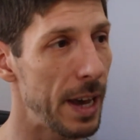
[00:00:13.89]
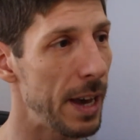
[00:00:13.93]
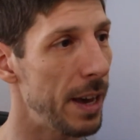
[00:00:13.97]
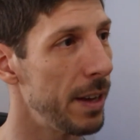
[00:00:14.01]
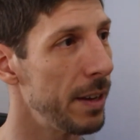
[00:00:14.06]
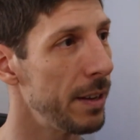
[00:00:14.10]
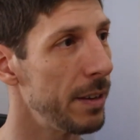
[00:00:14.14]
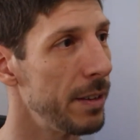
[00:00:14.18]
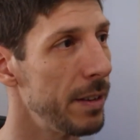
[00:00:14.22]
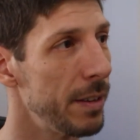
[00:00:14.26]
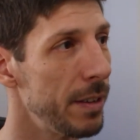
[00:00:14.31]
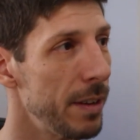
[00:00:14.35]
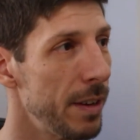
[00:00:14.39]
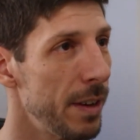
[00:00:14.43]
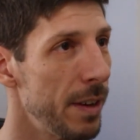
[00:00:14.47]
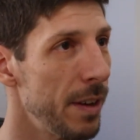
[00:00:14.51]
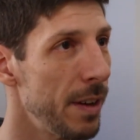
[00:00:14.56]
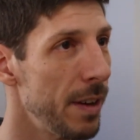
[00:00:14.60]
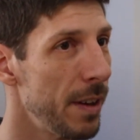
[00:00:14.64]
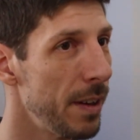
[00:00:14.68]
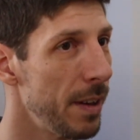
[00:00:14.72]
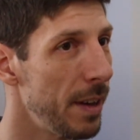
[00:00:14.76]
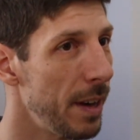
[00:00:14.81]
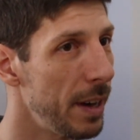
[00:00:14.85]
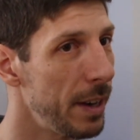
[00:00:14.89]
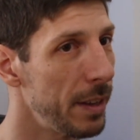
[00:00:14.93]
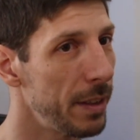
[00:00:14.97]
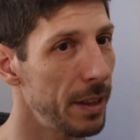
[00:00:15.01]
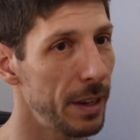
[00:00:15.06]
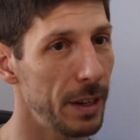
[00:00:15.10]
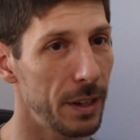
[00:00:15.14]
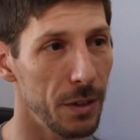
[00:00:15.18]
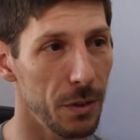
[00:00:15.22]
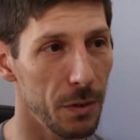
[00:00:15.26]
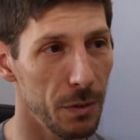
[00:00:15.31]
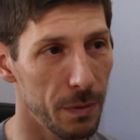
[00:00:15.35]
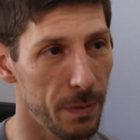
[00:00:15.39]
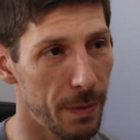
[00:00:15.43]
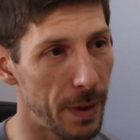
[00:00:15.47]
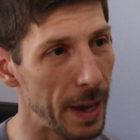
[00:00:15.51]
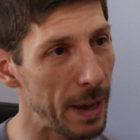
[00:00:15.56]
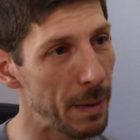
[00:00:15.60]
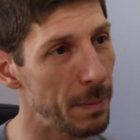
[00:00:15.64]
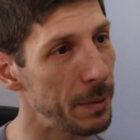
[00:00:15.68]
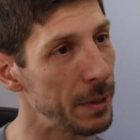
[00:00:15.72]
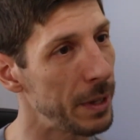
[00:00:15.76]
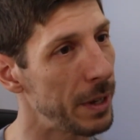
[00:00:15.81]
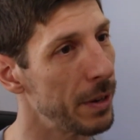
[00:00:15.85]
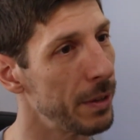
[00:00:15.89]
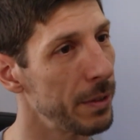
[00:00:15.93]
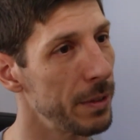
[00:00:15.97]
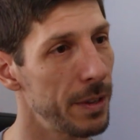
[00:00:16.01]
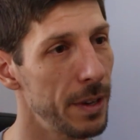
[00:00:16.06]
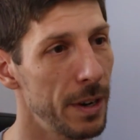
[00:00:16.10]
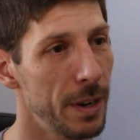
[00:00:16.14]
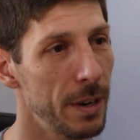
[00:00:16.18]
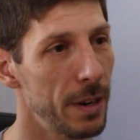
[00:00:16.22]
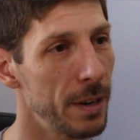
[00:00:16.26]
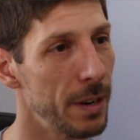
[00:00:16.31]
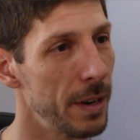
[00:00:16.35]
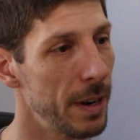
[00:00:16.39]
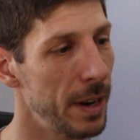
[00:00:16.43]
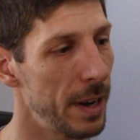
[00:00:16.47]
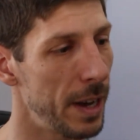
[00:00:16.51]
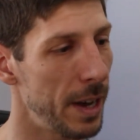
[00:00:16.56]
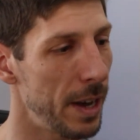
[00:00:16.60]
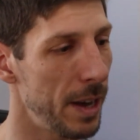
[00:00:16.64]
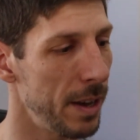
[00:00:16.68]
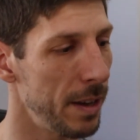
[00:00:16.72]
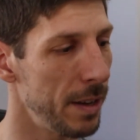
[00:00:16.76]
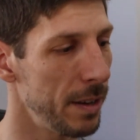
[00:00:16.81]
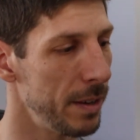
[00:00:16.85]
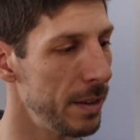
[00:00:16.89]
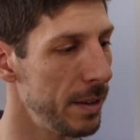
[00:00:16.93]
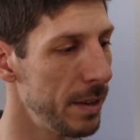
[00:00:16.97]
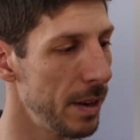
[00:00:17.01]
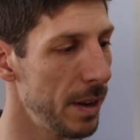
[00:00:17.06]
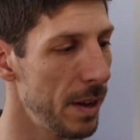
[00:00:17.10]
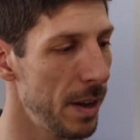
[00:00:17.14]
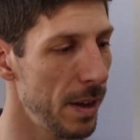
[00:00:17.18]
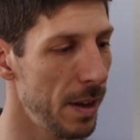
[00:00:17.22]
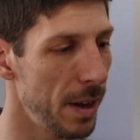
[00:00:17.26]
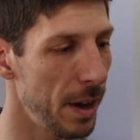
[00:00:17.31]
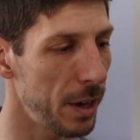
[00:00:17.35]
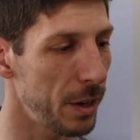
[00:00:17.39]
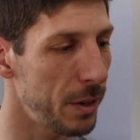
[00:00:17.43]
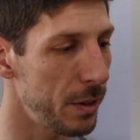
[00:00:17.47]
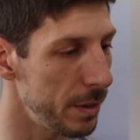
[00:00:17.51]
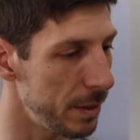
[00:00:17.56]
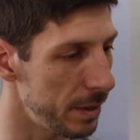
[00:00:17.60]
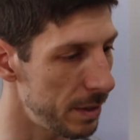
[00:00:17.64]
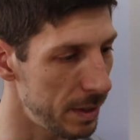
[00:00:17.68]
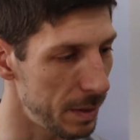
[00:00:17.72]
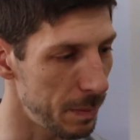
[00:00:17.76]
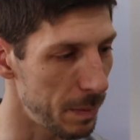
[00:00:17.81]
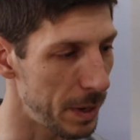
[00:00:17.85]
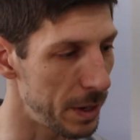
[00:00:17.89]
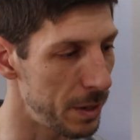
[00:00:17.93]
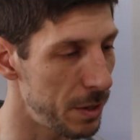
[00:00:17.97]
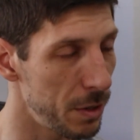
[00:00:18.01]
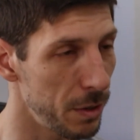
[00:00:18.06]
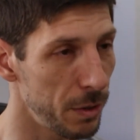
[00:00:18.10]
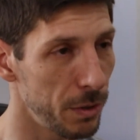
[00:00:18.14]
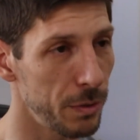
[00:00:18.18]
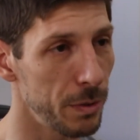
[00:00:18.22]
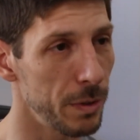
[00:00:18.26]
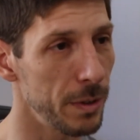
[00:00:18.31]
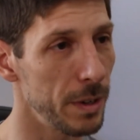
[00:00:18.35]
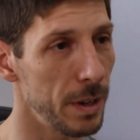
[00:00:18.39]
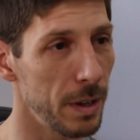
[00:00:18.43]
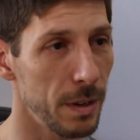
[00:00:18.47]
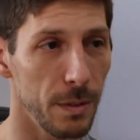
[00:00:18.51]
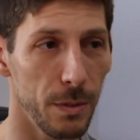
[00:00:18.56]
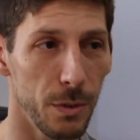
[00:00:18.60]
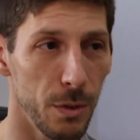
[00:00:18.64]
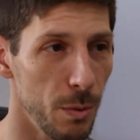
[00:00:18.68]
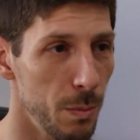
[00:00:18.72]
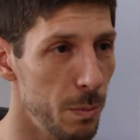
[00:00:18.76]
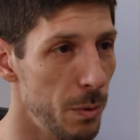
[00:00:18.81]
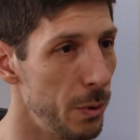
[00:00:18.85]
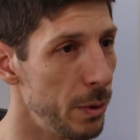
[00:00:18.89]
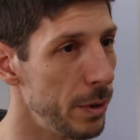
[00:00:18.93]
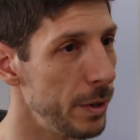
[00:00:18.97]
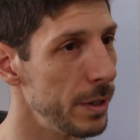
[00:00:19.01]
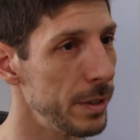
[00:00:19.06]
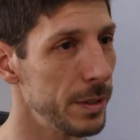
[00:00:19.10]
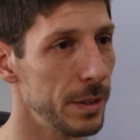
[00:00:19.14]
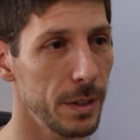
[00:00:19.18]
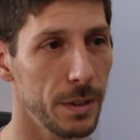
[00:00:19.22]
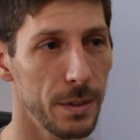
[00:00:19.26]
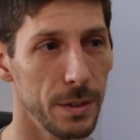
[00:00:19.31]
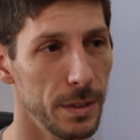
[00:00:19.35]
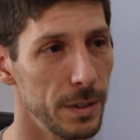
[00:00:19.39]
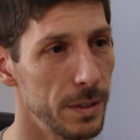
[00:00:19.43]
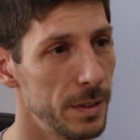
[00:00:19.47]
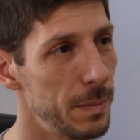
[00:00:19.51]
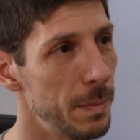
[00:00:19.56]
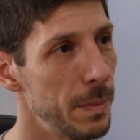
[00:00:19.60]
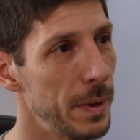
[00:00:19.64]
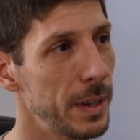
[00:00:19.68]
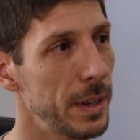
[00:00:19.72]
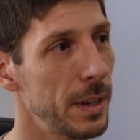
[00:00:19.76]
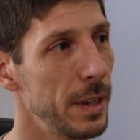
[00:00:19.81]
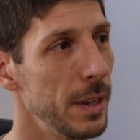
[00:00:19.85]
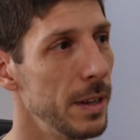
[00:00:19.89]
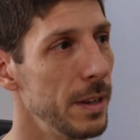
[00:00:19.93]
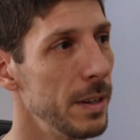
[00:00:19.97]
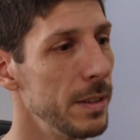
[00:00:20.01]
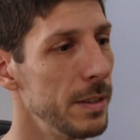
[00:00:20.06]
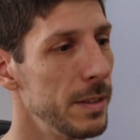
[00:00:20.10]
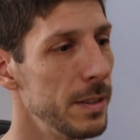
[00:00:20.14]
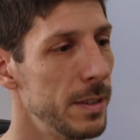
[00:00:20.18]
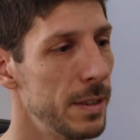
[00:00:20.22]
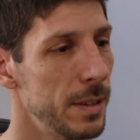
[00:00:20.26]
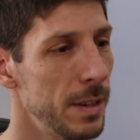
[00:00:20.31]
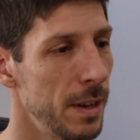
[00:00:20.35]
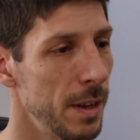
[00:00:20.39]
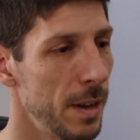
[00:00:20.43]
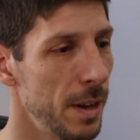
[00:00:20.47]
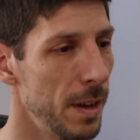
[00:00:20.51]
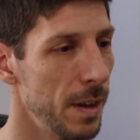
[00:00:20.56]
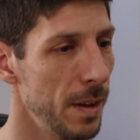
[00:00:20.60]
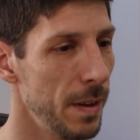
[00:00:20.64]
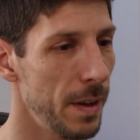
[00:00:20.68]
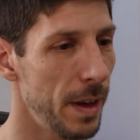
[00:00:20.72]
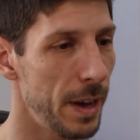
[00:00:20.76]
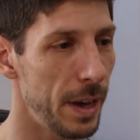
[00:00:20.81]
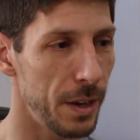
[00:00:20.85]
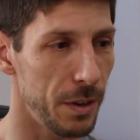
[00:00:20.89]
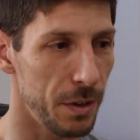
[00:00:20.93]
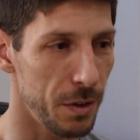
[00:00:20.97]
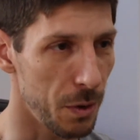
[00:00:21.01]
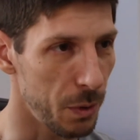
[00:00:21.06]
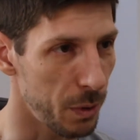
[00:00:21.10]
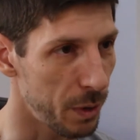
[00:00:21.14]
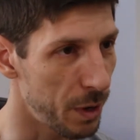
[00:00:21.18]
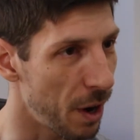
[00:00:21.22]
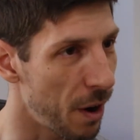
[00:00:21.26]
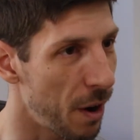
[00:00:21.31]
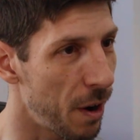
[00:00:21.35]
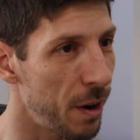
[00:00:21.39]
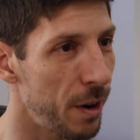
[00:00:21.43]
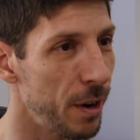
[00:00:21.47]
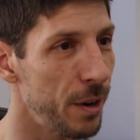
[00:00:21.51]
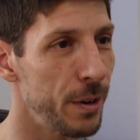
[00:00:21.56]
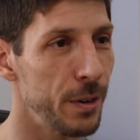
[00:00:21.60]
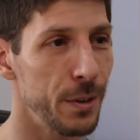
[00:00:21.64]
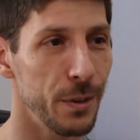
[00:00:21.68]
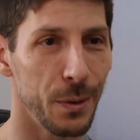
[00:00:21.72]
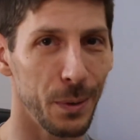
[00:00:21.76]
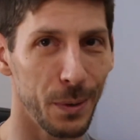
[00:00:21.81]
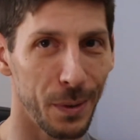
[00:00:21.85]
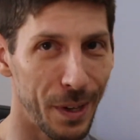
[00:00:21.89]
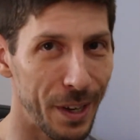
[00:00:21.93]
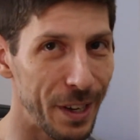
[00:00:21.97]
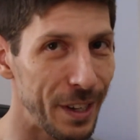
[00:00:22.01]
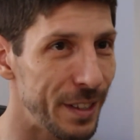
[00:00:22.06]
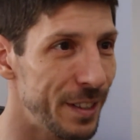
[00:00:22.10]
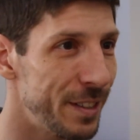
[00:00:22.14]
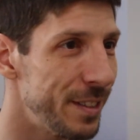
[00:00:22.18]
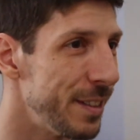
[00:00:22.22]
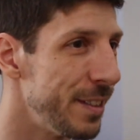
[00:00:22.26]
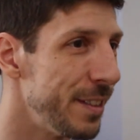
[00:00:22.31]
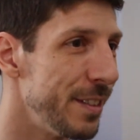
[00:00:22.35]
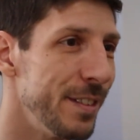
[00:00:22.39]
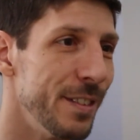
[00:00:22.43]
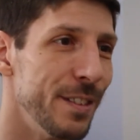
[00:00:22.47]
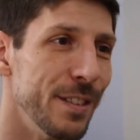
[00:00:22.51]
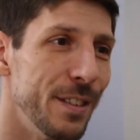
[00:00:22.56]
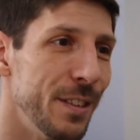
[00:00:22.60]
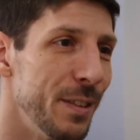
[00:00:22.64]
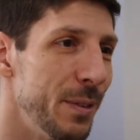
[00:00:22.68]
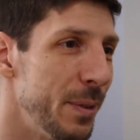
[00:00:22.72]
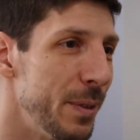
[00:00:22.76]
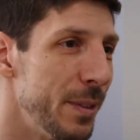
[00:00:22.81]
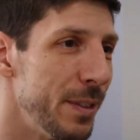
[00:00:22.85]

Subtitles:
I had like no family out there. I couldn't see my children. I have two boys. I couldn't see my kids. I had no car, no license.